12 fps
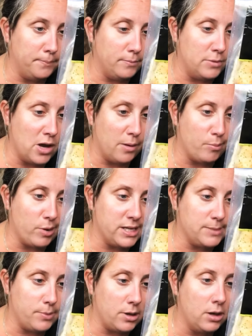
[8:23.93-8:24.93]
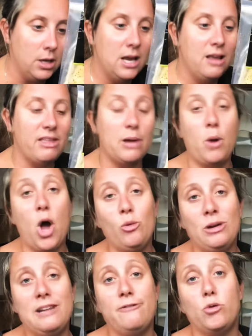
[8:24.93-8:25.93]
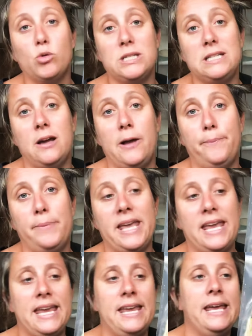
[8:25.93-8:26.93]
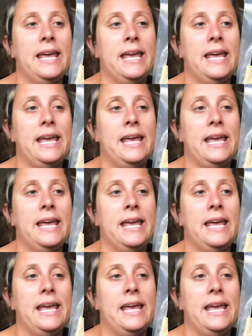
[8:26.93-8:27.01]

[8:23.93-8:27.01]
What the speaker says: naan breads, but they were only 49p,